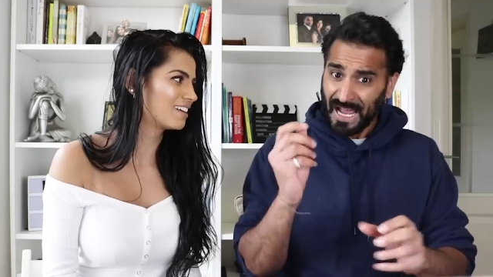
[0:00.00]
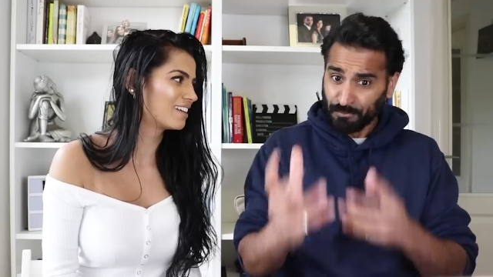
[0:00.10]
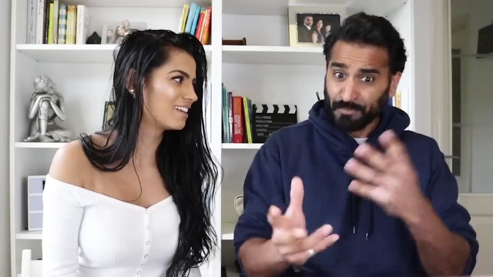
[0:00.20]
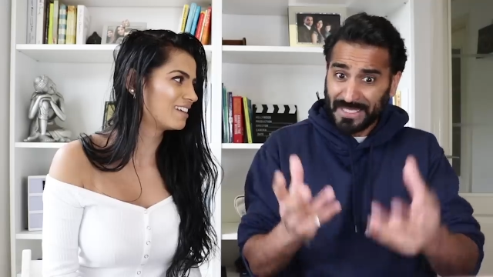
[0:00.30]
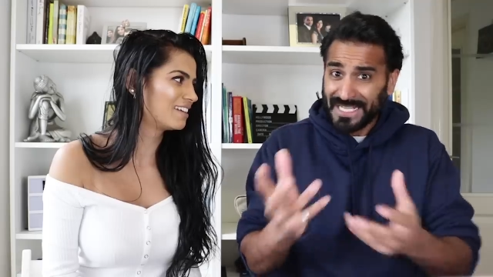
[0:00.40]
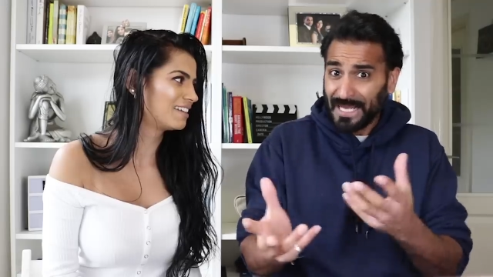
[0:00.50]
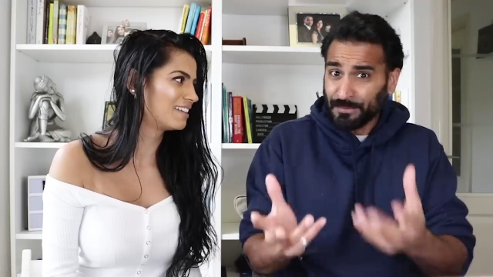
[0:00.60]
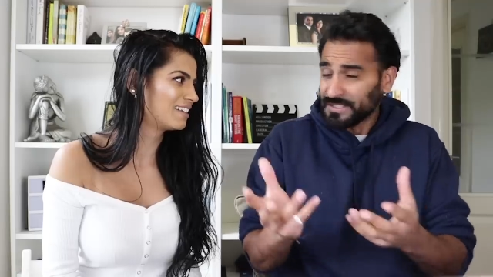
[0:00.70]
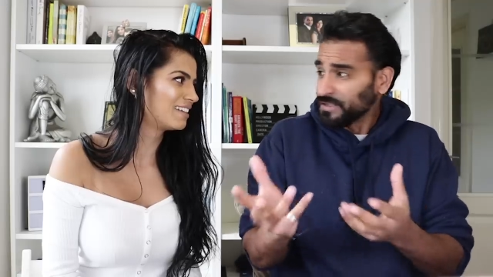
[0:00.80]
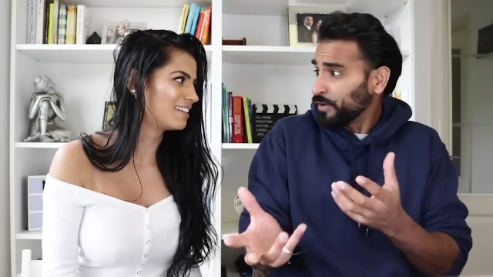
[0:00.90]
Speaker 1: and being
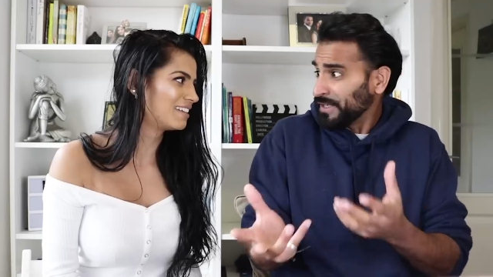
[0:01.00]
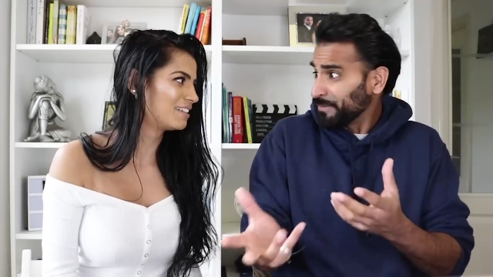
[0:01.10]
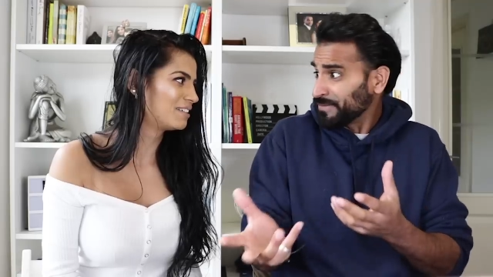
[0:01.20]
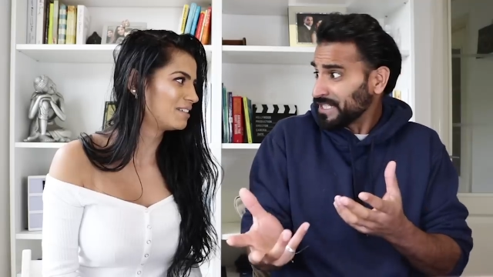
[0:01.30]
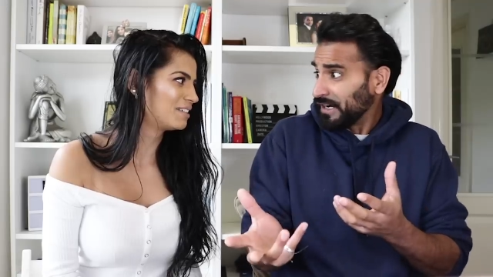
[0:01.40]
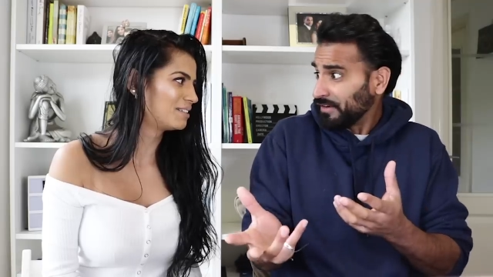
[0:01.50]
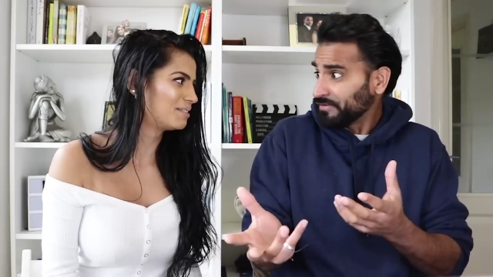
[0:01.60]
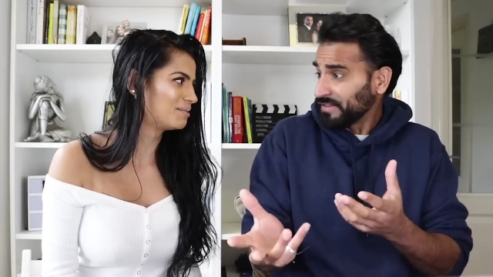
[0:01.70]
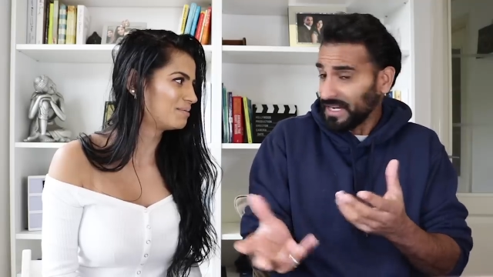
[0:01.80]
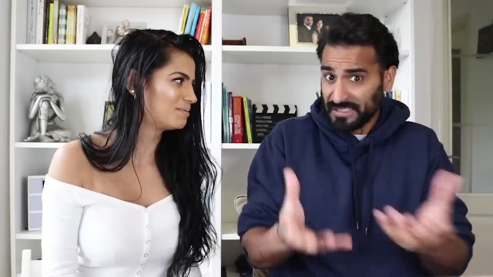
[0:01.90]
able to do it
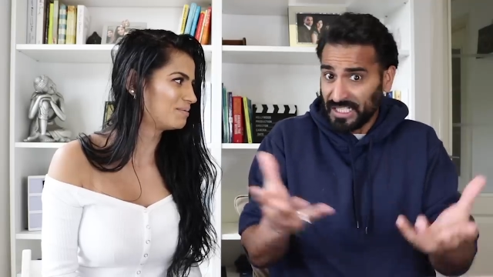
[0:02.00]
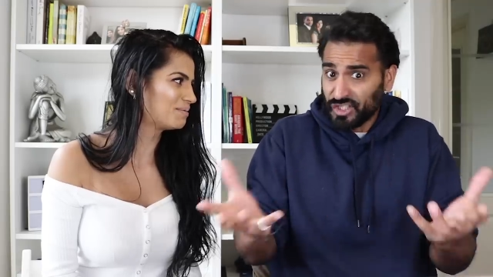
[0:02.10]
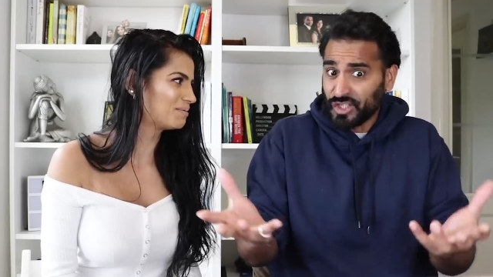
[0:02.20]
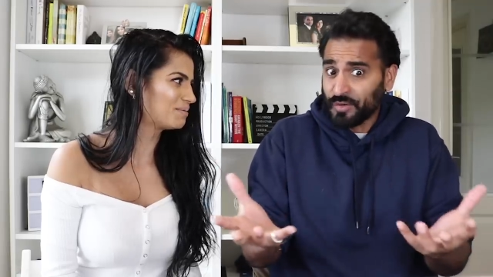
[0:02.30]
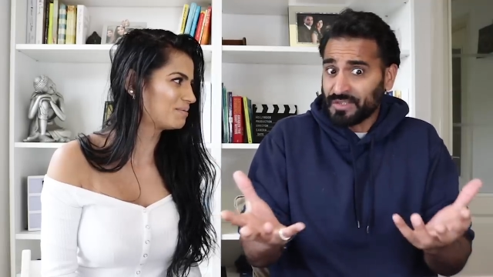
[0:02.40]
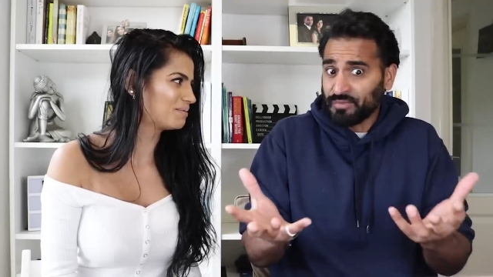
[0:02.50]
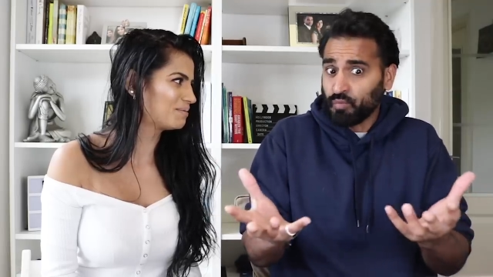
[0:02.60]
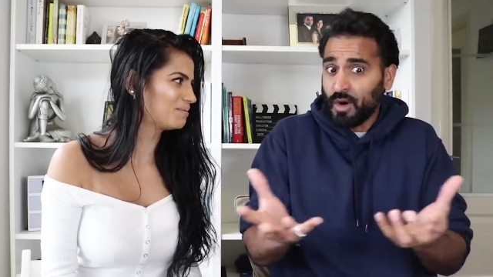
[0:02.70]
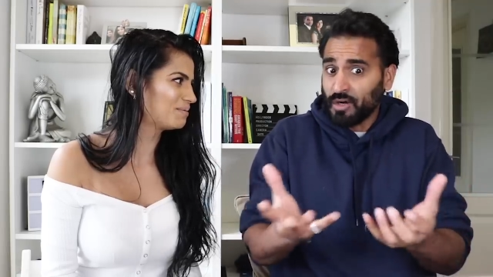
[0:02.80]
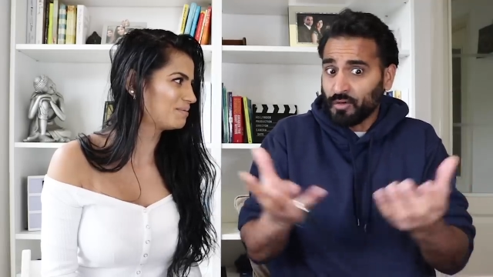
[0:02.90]
himself and it shows
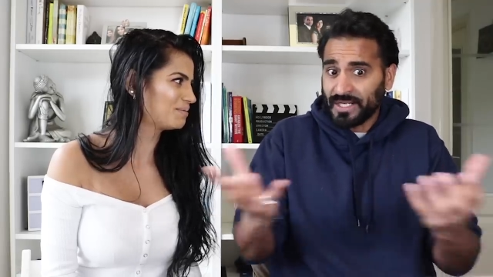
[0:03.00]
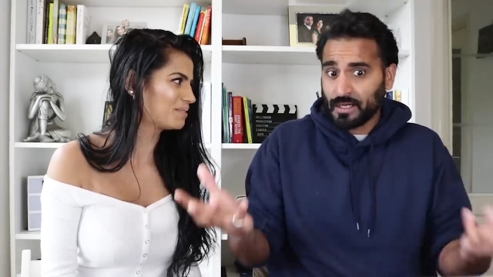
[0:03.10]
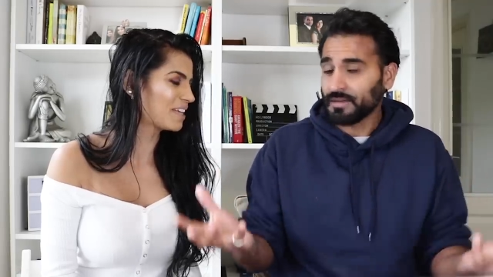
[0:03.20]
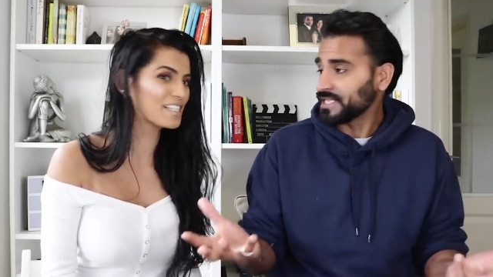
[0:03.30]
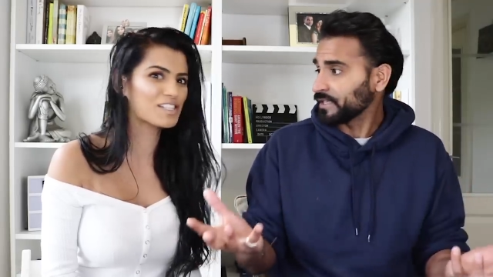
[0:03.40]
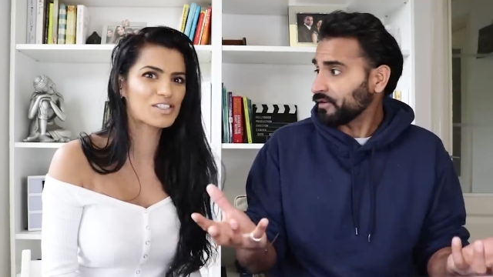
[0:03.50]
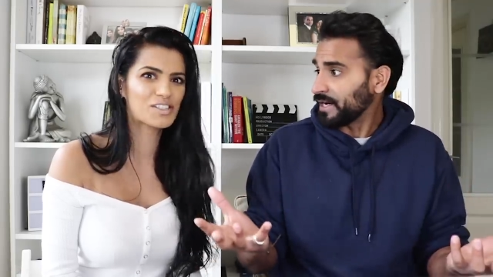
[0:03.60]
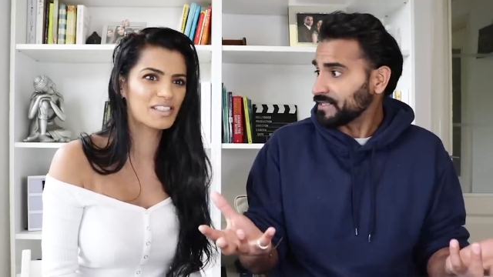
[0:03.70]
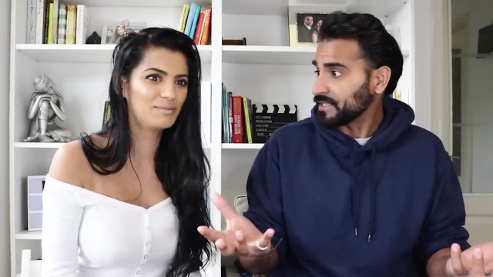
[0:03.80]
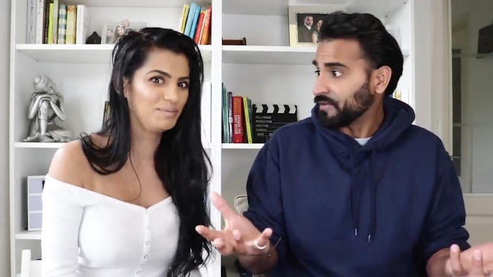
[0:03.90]
what a great content
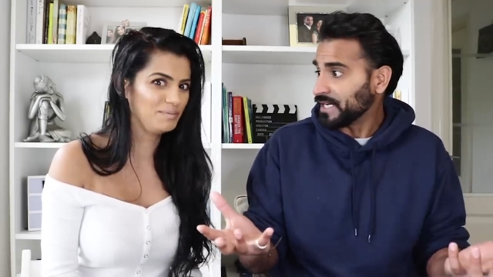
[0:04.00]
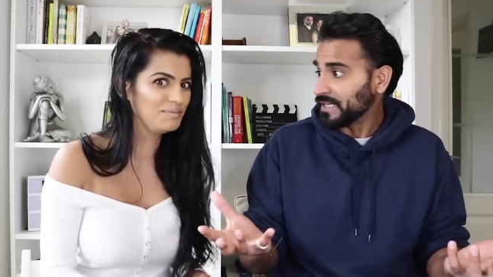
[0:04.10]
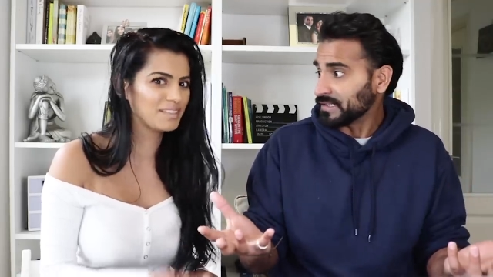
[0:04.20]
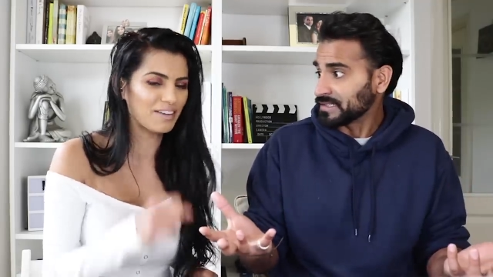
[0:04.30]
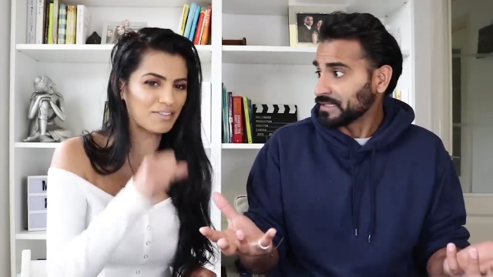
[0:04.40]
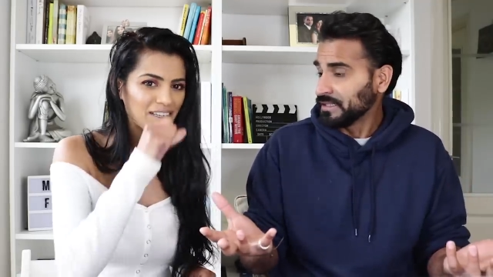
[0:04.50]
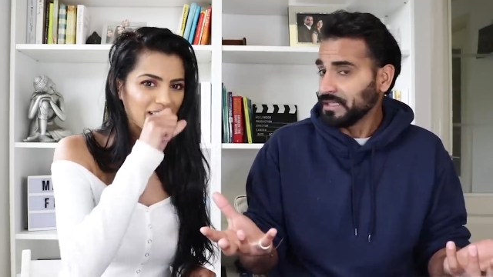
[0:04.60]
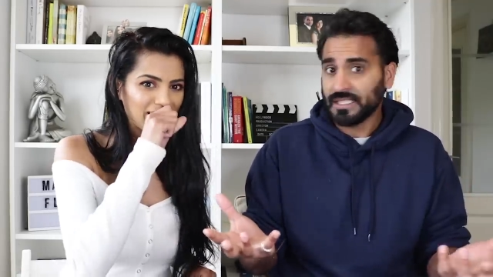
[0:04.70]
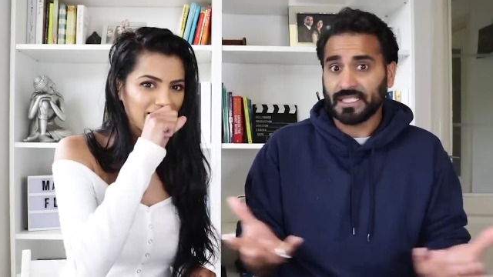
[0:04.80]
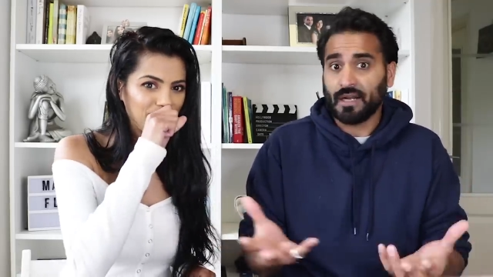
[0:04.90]
creator he is
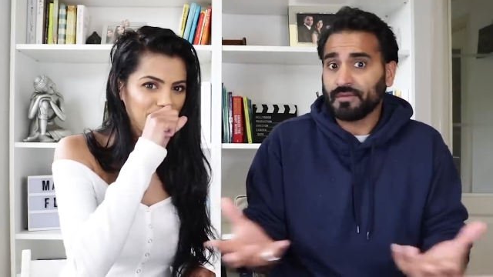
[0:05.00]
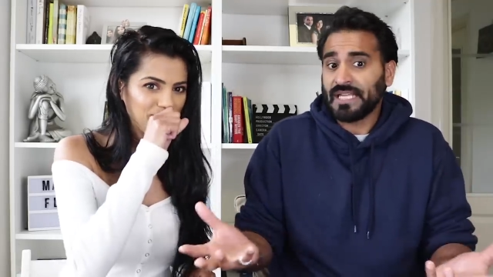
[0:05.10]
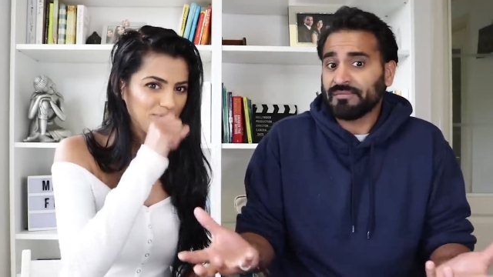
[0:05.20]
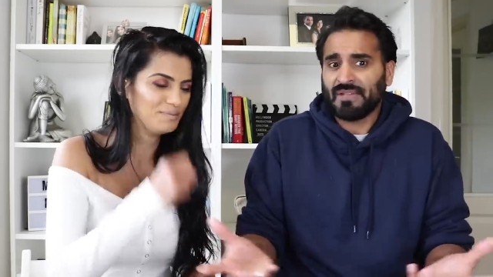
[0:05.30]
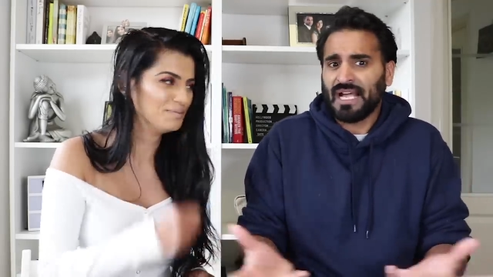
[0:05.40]
definitely you know they,